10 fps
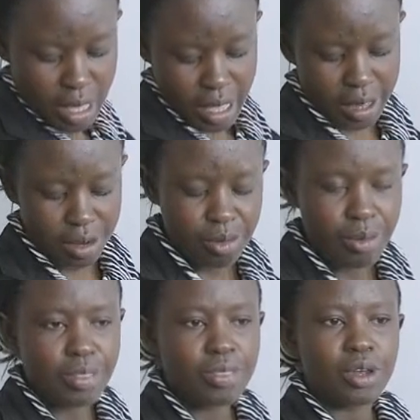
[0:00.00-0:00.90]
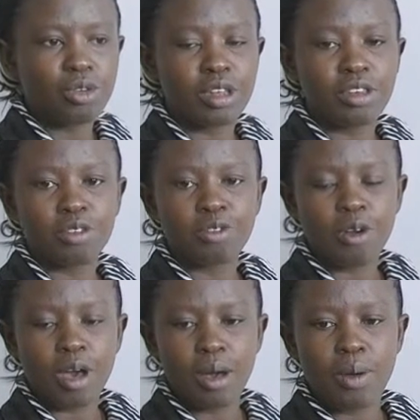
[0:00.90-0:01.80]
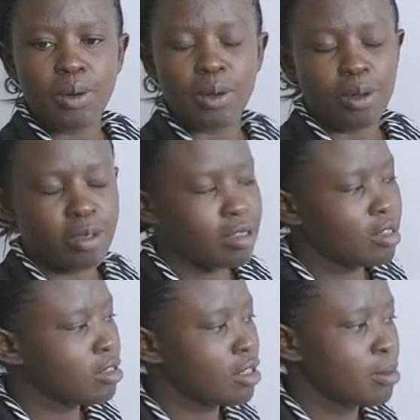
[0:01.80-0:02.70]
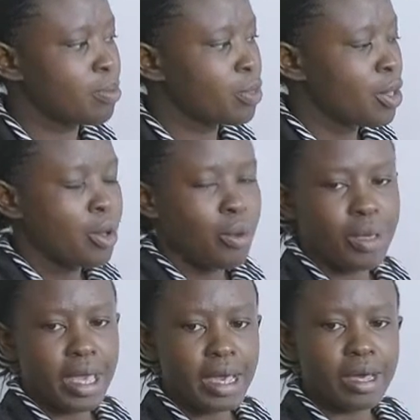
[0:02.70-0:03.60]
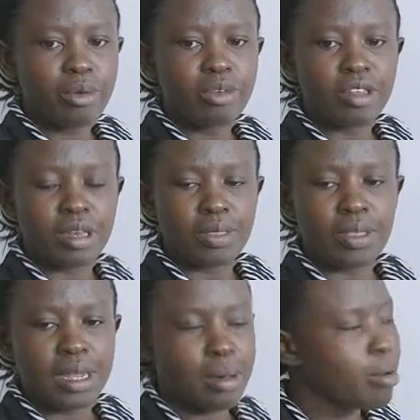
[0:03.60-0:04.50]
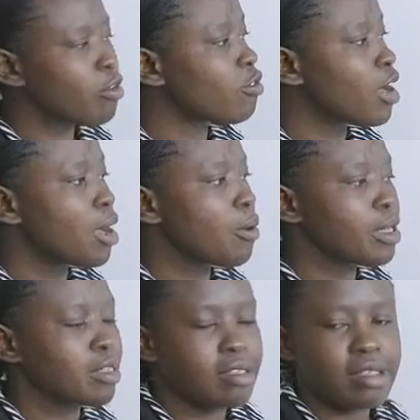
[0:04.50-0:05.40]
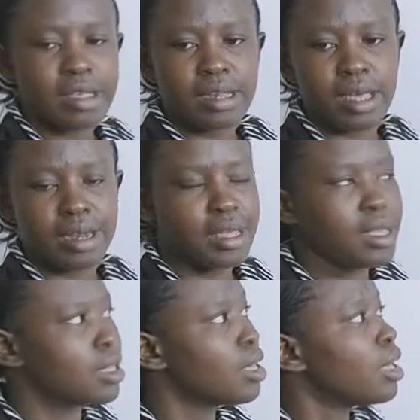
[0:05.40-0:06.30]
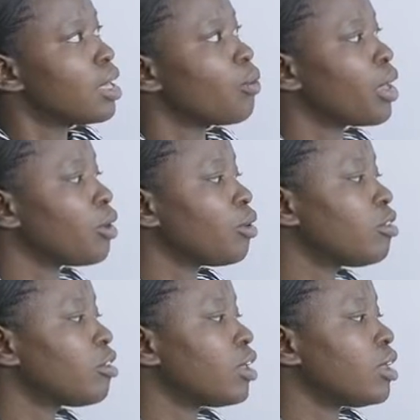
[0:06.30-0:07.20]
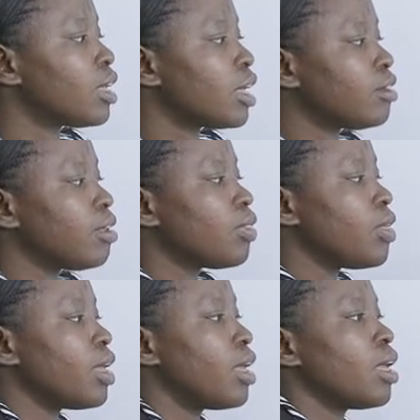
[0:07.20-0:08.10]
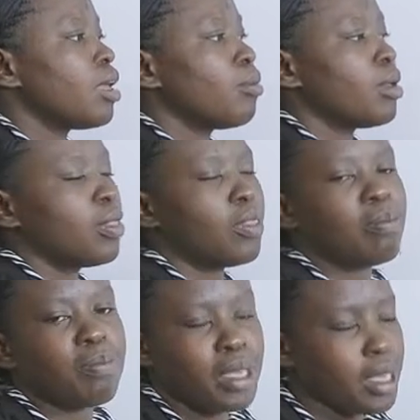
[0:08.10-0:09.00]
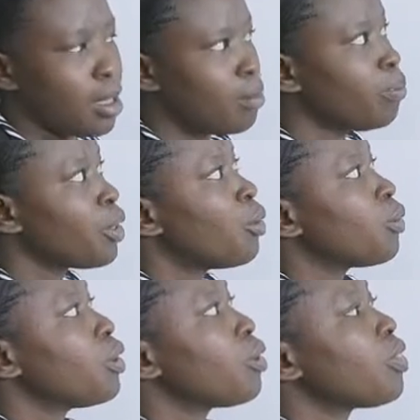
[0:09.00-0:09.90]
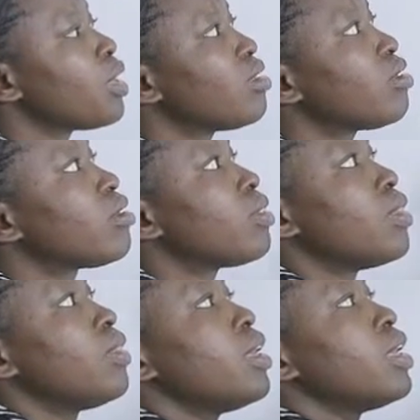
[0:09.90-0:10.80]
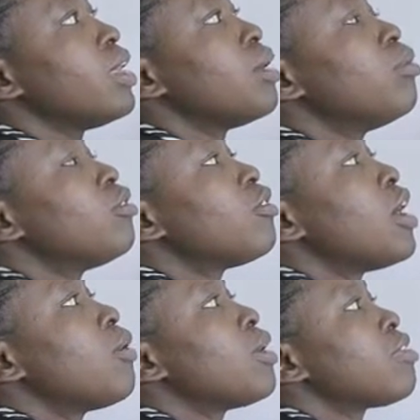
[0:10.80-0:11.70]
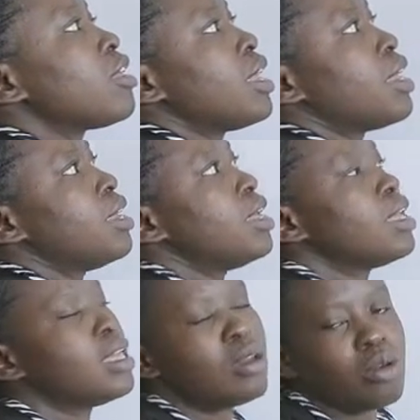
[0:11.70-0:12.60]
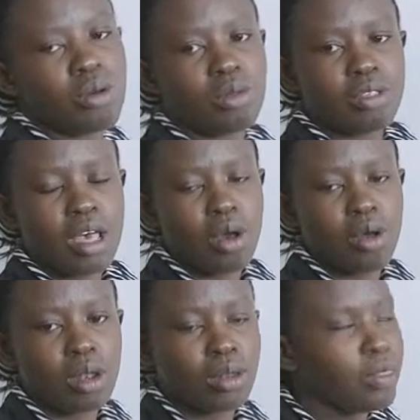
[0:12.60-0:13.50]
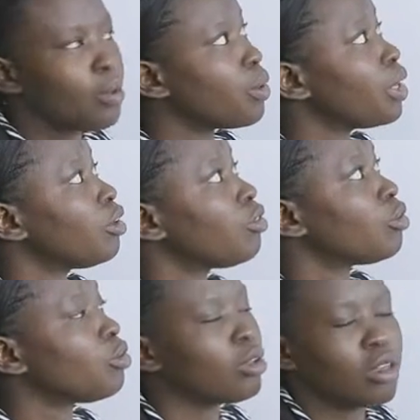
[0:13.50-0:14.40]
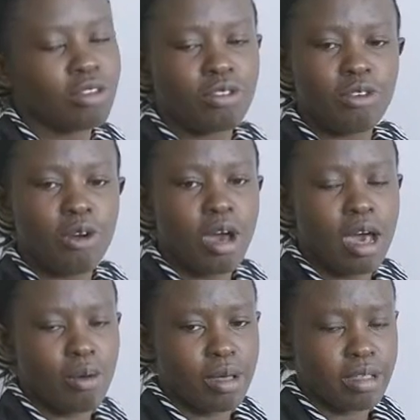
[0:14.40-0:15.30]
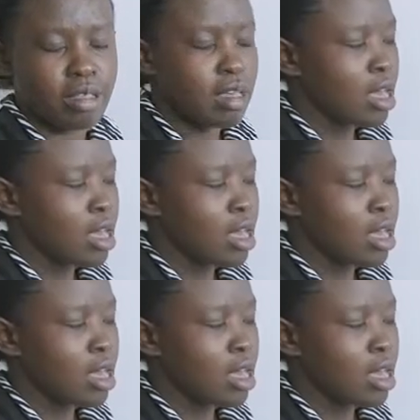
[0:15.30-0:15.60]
And with the 24-hour clock system, we are counting the number of hours in a day. We are not indicating the AM and the PM. We know that the number of hours in a day goes all the way to 24 hours.